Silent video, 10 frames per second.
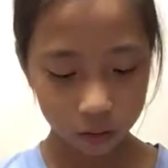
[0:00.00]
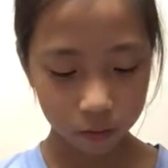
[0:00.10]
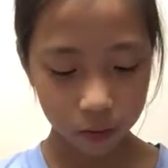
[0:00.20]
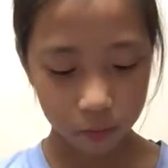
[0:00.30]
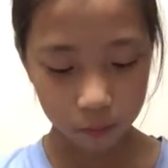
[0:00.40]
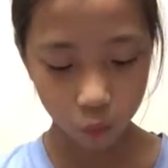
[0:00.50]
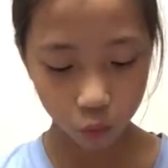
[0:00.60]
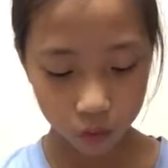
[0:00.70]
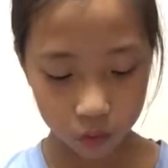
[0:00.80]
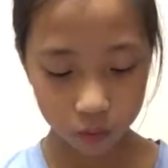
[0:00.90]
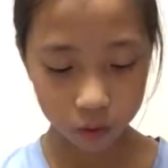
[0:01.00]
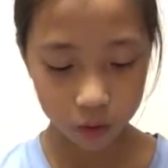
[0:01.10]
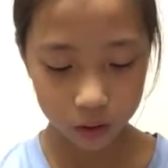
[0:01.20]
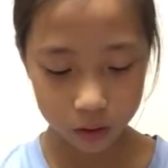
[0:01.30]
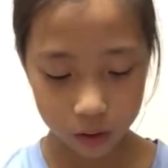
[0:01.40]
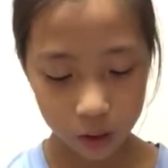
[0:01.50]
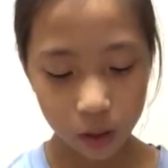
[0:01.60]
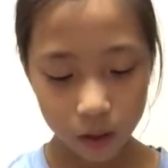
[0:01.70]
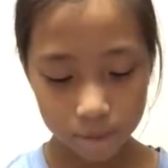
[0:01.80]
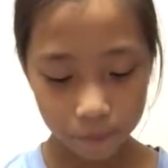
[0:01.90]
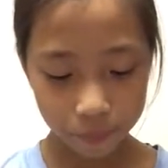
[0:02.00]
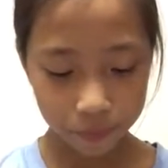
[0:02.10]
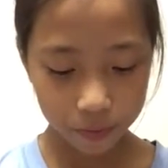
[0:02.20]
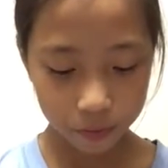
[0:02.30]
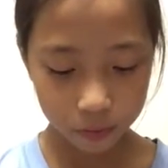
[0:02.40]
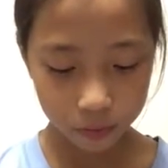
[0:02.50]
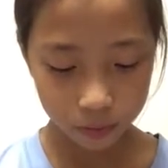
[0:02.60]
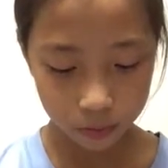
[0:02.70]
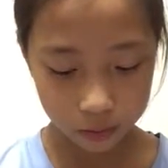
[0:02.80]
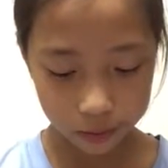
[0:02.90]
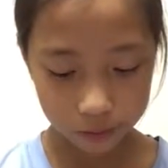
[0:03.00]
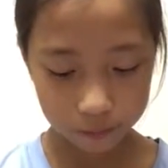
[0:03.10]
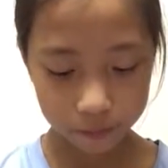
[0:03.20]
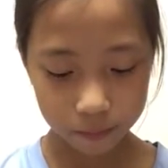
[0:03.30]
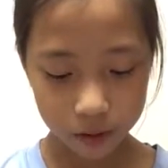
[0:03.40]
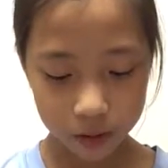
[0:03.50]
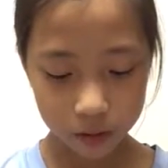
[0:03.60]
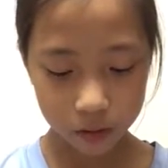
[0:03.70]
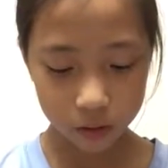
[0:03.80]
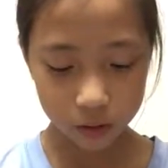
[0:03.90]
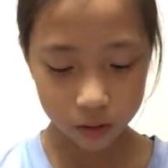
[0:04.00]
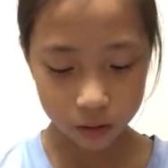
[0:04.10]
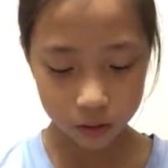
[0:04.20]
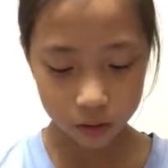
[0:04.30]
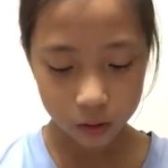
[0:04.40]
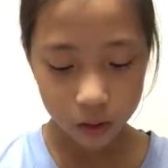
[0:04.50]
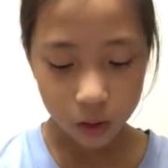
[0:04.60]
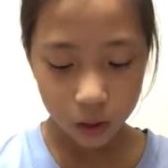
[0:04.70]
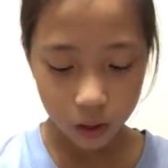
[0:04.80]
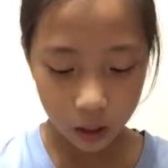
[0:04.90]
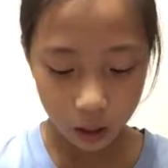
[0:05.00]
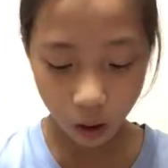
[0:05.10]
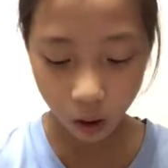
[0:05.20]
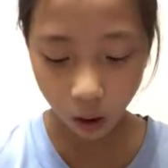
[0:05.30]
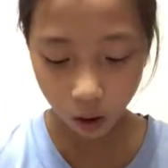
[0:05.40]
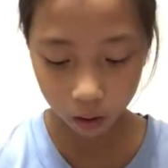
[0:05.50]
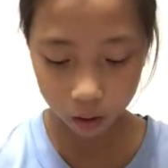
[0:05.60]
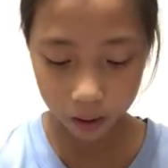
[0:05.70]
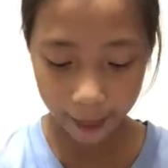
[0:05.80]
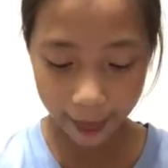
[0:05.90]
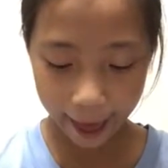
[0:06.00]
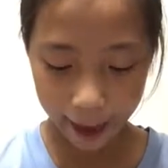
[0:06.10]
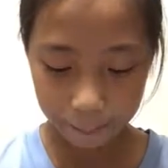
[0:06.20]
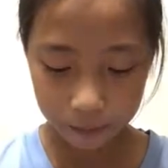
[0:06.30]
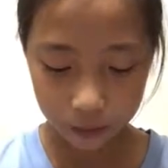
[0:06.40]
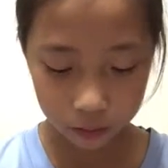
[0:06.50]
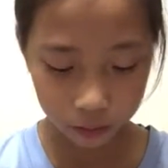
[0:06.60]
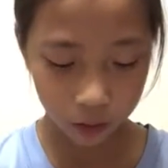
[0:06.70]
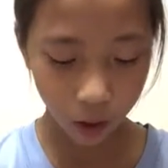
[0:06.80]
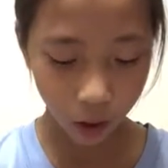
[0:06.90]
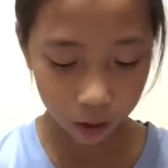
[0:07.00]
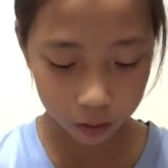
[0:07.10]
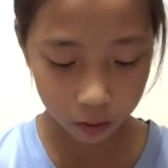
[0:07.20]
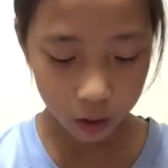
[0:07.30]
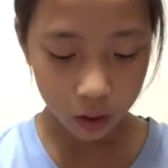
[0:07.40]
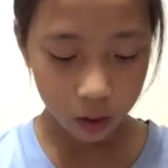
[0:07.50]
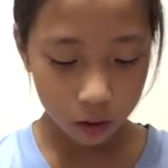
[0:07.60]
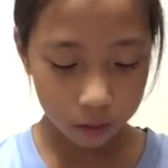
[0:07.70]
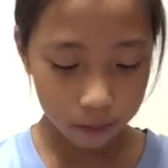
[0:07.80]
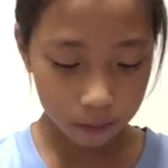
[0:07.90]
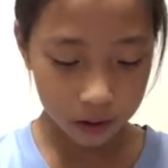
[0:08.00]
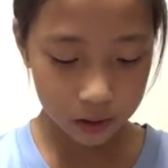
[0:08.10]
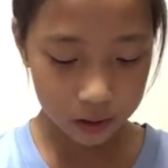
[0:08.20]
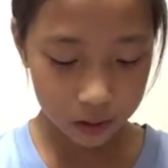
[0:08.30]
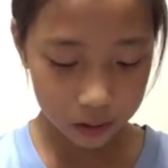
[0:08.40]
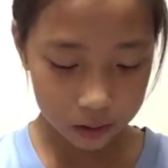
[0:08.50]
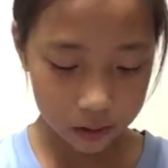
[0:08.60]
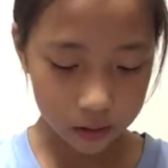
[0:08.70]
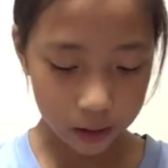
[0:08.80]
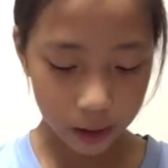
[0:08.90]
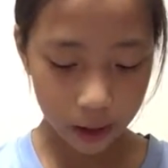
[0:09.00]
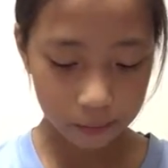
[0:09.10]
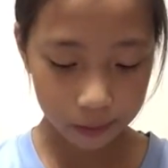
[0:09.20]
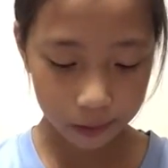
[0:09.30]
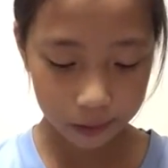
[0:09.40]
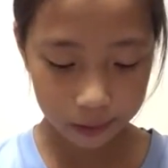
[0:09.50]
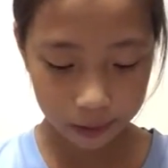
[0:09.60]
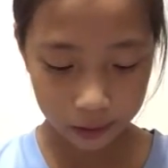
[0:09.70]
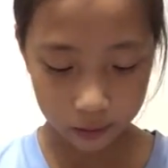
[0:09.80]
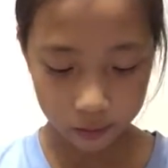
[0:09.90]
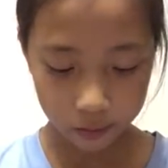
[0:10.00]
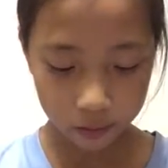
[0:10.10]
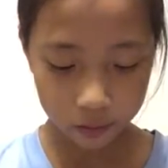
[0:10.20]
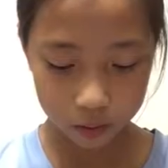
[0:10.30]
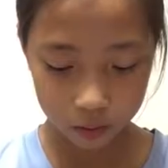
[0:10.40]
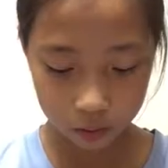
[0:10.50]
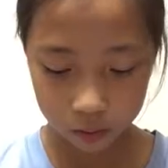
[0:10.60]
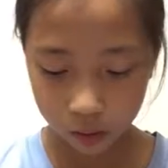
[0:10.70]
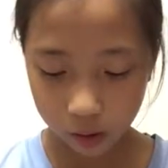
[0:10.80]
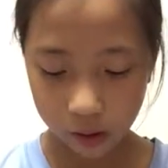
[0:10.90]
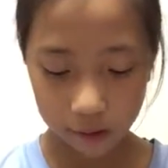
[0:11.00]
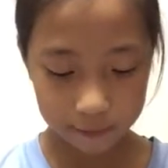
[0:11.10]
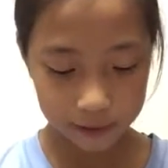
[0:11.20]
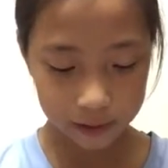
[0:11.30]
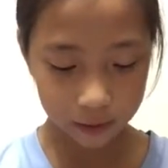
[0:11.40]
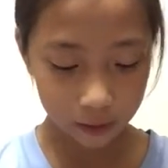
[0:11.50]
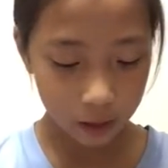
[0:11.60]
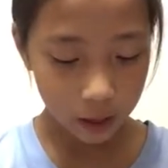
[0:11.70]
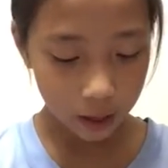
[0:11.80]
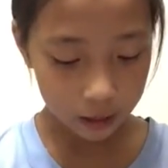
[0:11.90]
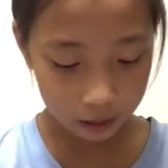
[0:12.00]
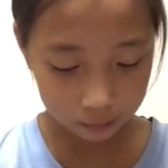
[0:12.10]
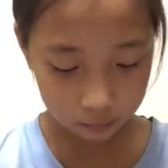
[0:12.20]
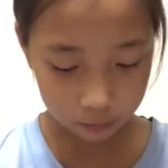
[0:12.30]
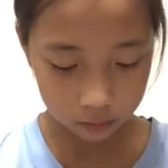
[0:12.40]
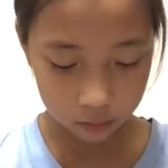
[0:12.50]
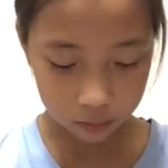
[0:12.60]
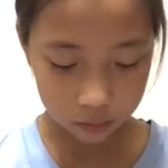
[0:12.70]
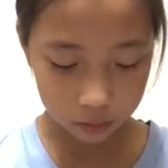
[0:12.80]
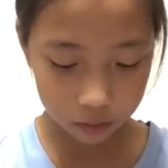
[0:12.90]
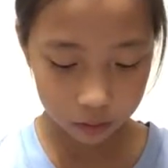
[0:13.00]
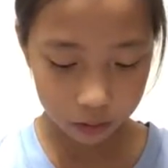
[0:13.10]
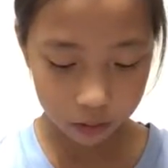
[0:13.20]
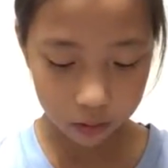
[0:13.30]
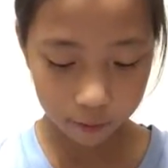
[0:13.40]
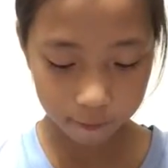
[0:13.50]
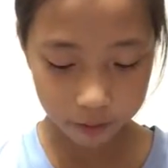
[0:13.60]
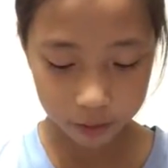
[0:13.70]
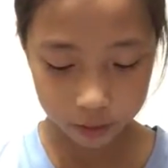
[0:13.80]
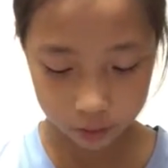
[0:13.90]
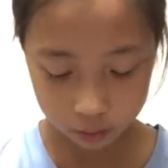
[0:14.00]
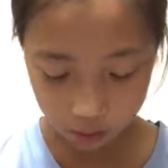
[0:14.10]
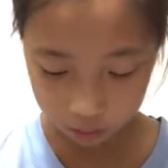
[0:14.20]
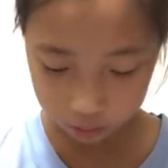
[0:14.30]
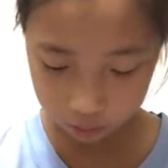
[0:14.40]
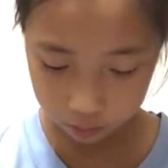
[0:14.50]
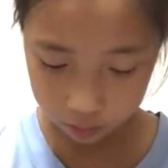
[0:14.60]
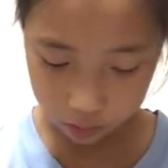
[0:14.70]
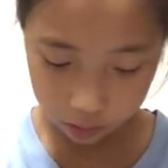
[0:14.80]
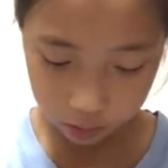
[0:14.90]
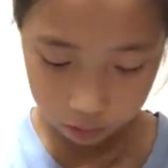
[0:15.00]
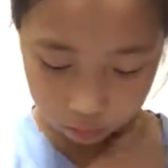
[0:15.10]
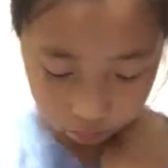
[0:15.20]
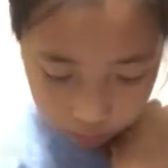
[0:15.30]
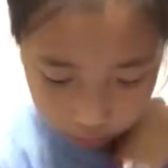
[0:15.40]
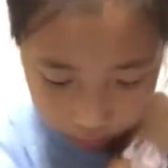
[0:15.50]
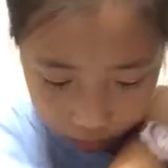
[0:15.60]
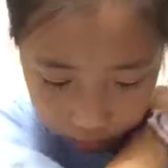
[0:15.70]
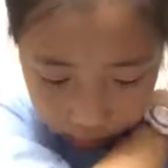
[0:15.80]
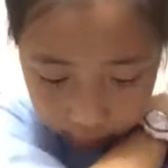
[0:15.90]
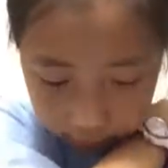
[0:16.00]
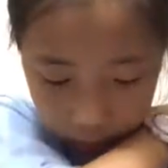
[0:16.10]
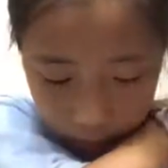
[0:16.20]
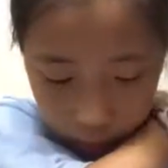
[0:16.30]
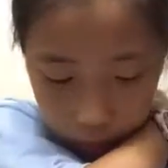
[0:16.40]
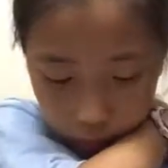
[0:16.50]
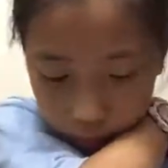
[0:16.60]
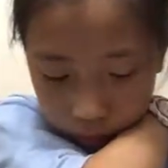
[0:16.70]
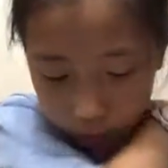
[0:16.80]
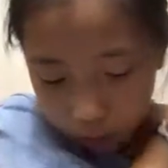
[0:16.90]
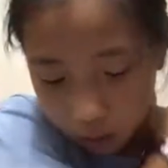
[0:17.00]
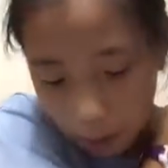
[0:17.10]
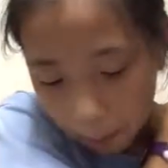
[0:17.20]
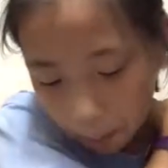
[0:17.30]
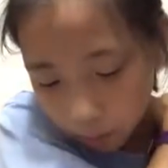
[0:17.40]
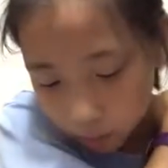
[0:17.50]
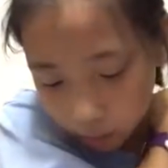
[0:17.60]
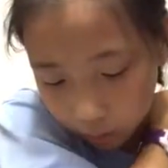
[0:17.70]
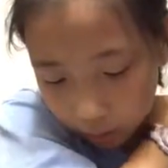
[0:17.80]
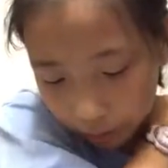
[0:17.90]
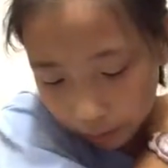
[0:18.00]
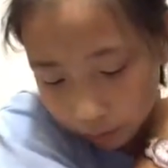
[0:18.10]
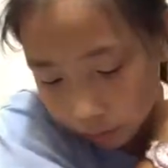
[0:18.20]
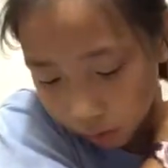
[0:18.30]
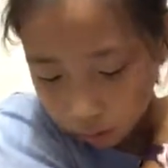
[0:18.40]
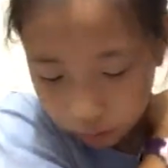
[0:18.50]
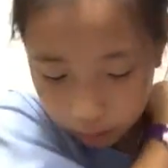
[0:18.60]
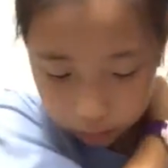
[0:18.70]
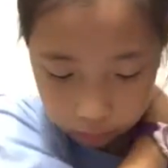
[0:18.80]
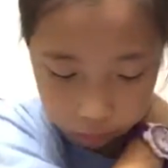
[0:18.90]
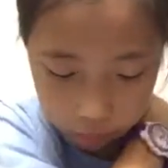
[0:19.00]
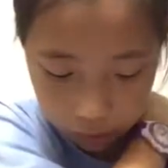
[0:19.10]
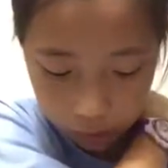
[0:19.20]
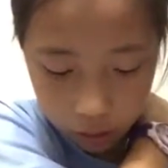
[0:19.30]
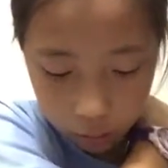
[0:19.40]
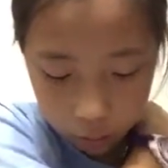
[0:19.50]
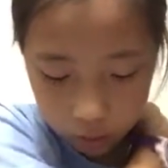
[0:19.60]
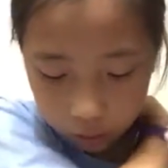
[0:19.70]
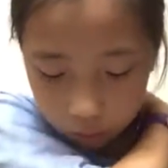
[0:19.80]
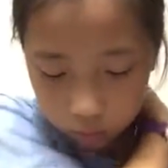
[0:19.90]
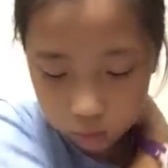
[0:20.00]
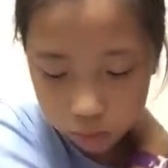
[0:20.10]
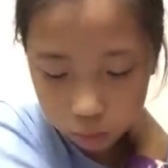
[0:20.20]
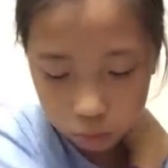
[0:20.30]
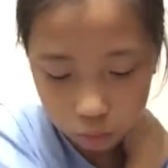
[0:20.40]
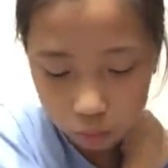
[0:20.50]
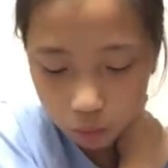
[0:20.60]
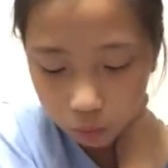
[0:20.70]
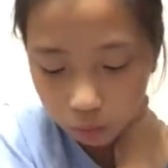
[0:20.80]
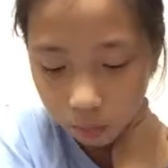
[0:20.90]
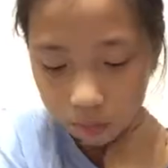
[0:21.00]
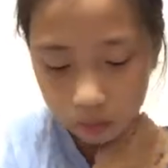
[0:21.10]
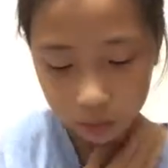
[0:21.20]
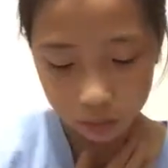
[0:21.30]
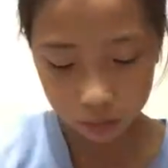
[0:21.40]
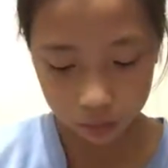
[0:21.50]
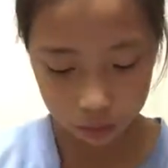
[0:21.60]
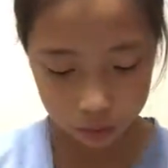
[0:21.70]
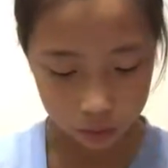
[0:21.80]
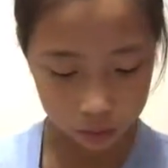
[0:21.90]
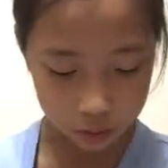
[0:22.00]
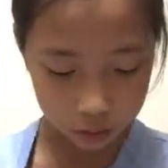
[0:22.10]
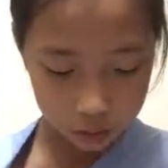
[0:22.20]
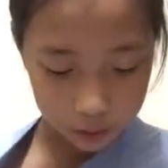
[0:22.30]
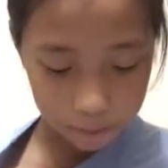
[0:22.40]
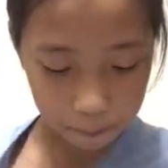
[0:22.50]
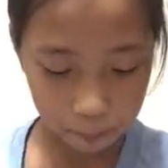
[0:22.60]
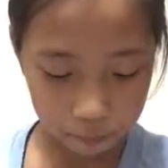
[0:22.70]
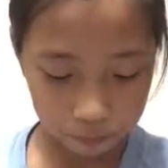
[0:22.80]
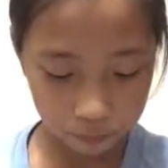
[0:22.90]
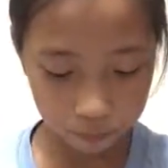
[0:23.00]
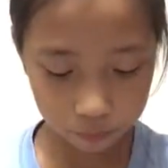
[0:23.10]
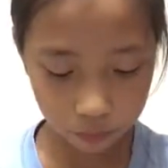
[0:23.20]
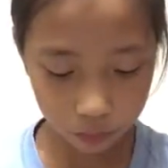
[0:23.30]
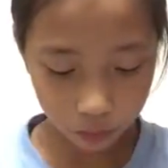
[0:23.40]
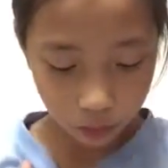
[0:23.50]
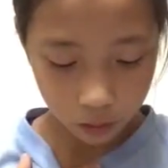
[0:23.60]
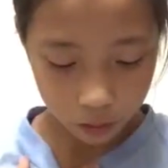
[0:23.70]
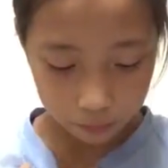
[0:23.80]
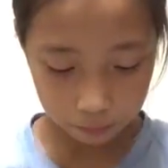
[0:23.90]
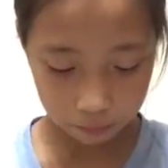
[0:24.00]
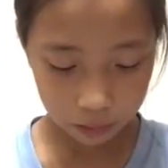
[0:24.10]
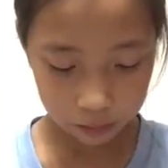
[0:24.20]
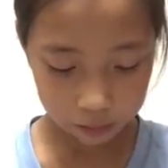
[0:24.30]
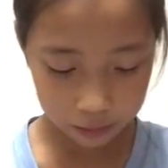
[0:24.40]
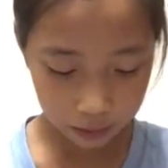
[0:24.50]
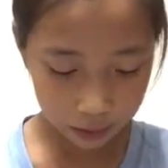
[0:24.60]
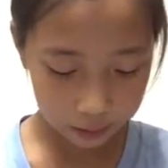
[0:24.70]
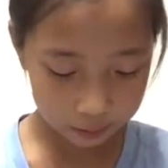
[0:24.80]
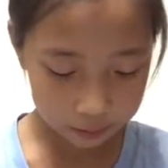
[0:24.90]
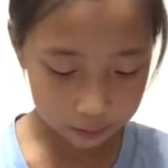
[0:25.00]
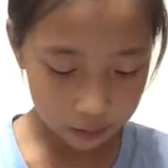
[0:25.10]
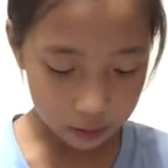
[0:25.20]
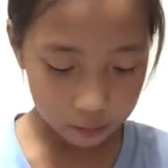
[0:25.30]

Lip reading: of them were twins. Then Mr. Hammond died. Mrs. Hammond and her children left, so I had to go to the orphanage. And it was overcrowded, but they had to take me. Were those women good to you? Marilla asked.